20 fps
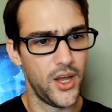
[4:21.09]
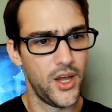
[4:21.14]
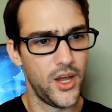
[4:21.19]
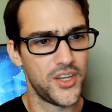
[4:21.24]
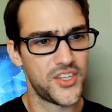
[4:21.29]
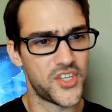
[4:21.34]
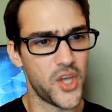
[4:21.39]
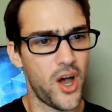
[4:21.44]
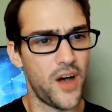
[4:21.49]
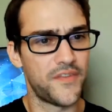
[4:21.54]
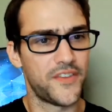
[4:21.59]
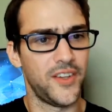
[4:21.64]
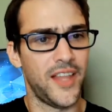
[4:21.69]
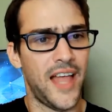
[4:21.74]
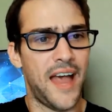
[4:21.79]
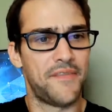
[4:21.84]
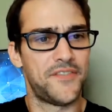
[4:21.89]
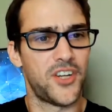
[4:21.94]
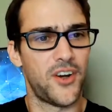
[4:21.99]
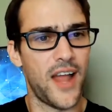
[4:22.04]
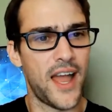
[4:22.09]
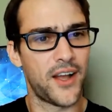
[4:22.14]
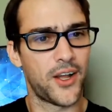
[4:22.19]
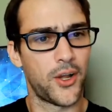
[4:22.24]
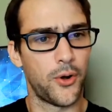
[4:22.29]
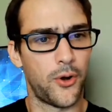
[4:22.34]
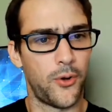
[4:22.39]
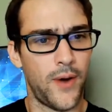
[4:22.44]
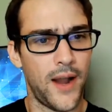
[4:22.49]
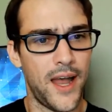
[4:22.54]
Soft laughter
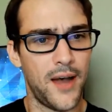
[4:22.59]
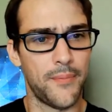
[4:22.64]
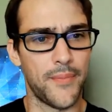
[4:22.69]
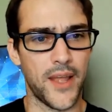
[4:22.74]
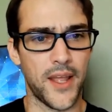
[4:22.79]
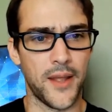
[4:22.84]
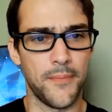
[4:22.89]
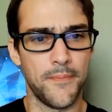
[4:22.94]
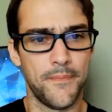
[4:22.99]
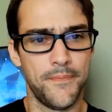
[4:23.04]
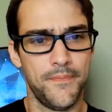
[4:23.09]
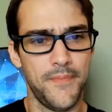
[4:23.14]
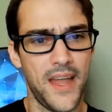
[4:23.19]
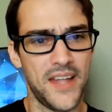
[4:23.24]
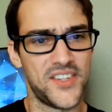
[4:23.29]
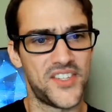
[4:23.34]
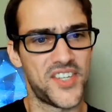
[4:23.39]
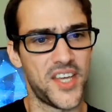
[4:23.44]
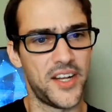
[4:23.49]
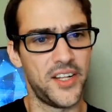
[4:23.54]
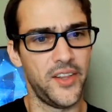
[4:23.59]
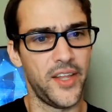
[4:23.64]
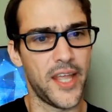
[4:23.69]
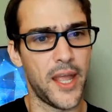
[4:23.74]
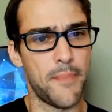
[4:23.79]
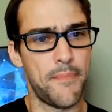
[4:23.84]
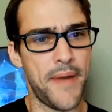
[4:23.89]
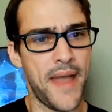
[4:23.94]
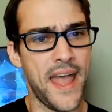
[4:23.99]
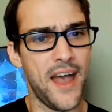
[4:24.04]
echoed around me, and suddenly a
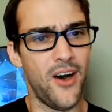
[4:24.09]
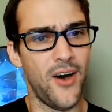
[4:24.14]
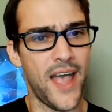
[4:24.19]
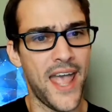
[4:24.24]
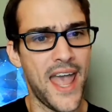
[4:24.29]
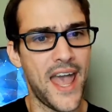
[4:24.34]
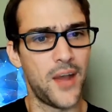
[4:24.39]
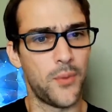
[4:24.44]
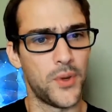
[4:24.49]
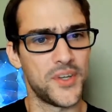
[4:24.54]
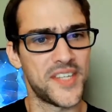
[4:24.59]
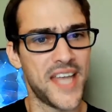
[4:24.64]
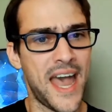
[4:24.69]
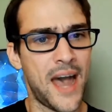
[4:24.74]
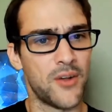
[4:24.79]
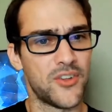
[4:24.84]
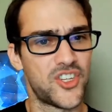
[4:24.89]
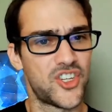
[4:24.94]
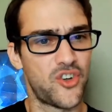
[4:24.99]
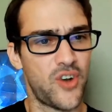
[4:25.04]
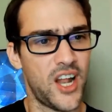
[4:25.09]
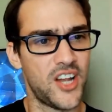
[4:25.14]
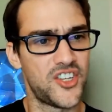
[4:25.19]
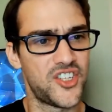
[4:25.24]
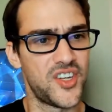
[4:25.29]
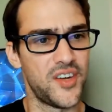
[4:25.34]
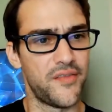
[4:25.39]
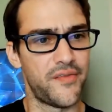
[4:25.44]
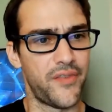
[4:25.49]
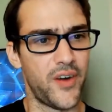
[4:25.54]
pale hand was outstretched
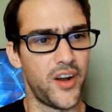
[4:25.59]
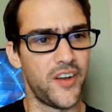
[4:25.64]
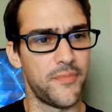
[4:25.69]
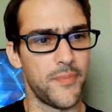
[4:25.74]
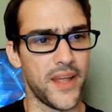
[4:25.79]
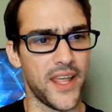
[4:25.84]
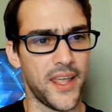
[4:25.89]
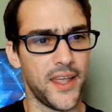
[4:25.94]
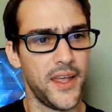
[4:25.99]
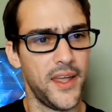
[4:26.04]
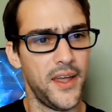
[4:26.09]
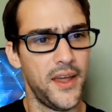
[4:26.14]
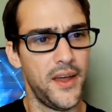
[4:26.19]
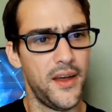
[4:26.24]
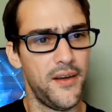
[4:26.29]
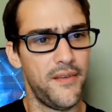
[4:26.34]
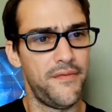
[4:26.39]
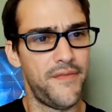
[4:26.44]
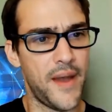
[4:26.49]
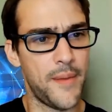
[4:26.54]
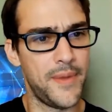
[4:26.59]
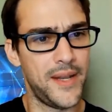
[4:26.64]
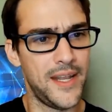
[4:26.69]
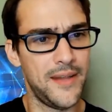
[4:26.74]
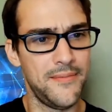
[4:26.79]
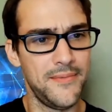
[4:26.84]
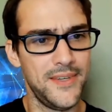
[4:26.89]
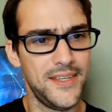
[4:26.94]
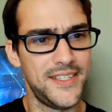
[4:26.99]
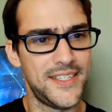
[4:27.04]
in front of me,
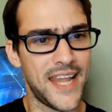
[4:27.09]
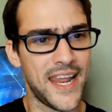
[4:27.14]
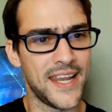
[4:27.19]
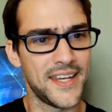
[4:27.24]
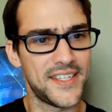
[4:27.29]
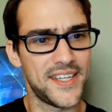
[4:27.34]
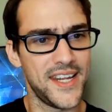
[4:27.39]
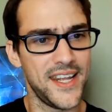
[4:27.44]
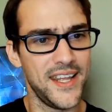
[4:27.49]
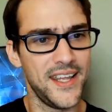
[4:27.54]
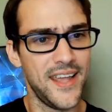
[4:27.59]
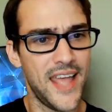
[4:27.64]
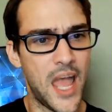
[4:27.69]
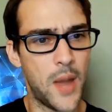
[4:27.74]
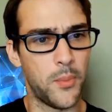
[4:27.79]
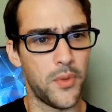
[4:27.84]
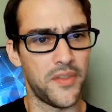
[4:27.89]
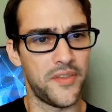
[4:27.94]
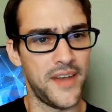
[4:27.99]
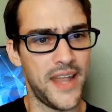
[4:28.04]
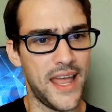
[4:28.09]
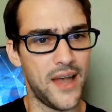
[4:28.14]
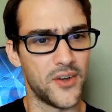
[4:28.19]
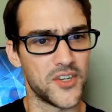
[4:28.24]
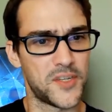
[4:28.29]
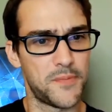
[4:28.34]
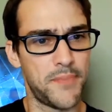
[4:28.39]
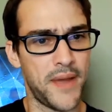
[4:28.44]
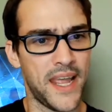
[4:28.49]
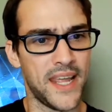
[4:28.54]
feminine, dainty, and with
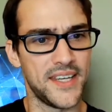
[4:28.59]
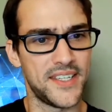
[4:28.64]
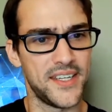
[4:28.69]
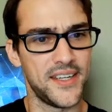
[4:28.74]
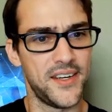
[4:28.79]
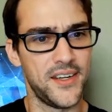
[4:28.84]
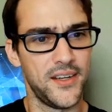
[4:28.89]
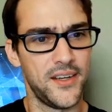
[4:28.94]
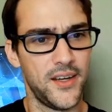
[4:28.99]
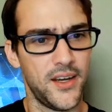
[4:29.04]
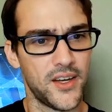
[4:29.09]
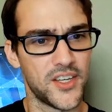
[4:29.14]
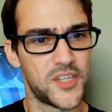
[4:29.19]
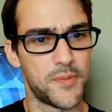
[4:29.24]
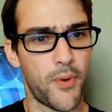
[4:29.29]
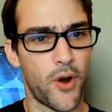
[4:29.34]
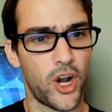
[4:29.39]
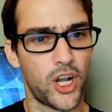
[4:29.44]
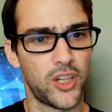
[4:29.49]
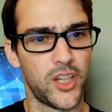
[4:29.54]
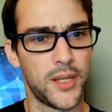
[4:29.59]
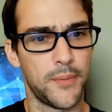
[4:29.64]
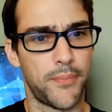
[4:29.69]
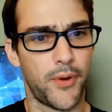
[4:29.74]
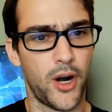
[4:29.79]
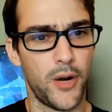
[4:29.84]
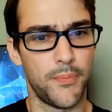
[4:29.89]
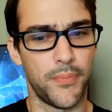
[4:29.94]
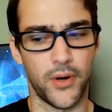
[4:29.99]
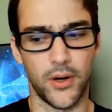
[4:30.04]
nails painted a sparkling
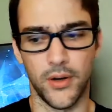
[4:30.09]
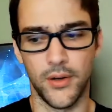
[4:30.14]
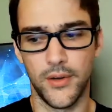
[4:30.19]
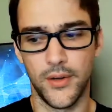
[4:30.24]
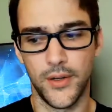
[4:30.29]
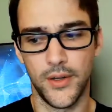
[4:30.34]
purple.